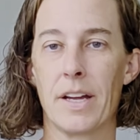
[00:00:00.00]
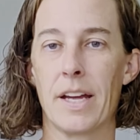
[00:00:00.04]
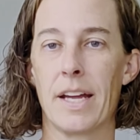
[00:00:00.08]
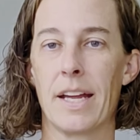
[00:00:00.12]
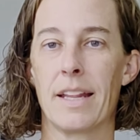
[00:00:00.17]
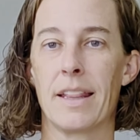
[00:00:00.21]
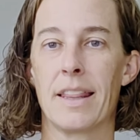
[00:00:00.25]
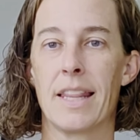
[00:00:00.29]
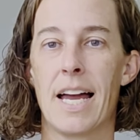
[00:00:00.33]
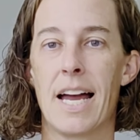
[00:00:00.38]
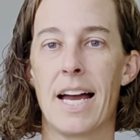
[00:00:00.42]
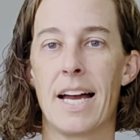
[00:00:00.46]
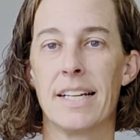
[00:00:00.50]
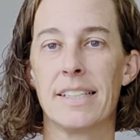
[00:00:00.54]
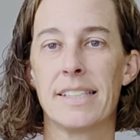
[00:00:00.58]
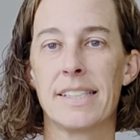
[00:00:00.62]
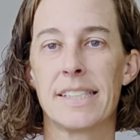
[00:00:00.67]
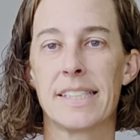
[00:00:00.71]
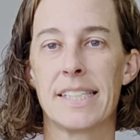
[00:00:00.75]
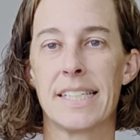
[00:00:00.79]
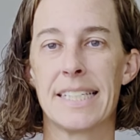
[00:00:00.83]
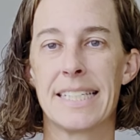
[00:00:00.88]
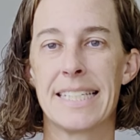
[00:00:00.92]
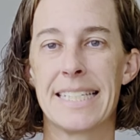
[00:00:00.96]
Okay,
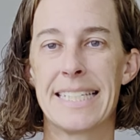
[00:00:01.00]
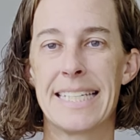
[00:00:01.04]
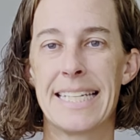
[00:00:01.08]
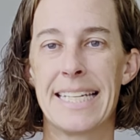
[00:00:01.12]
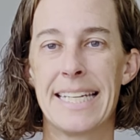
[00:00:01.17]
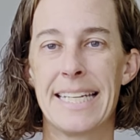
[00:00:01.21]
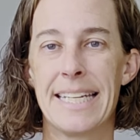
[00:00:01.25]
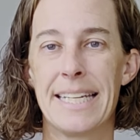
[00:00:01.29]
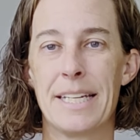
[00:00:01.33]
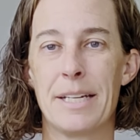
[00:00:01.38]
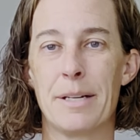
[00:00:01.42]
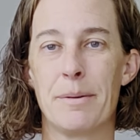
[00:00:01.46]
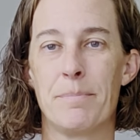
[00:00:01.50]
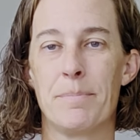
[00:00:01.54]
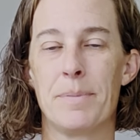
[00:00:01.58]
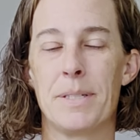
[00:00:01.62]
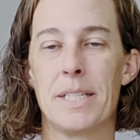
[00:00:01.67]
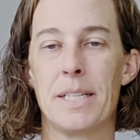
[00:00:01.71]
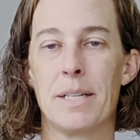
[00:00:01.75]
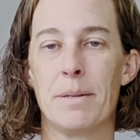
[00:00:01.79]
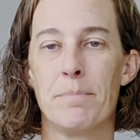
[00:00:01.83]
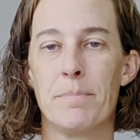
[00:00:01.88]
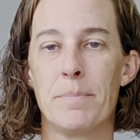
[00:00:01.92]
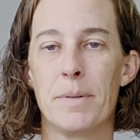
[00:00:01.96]
last tip.
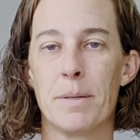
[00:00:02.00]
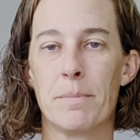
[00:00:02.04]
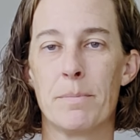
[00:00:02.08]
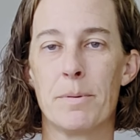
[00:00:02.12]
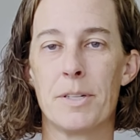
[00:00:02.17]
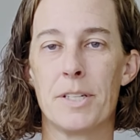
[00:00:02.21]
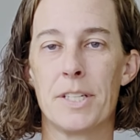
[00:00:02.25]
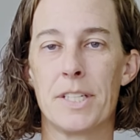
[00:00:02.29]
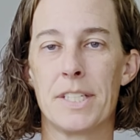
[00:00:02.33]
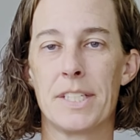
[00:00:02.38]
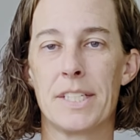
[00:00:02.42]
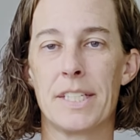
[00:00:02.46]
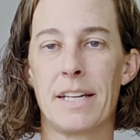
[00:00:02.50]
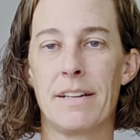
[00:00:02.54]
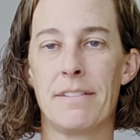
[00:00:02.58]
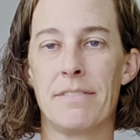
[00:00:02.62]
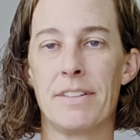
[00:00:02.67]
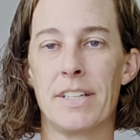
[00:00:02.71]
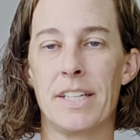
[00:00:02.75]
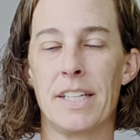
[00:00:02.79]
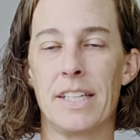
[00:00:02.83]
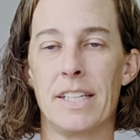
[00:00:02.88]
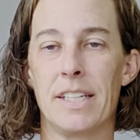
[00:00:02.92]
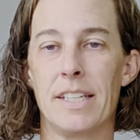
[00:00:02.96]
Tip number
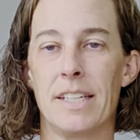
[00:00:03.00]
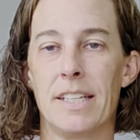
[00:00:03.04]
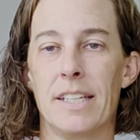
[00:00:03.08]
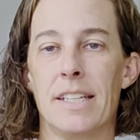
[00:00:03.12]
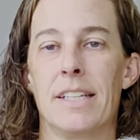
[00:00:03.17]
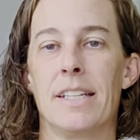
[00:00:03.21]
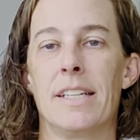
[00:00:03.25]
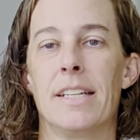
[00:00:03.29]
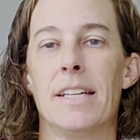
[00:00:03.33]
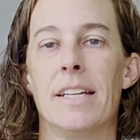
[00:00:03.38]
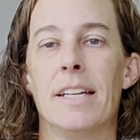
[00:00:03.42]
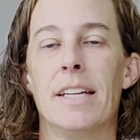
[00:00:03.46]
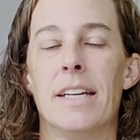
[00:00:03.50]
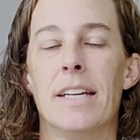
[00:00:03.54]
7.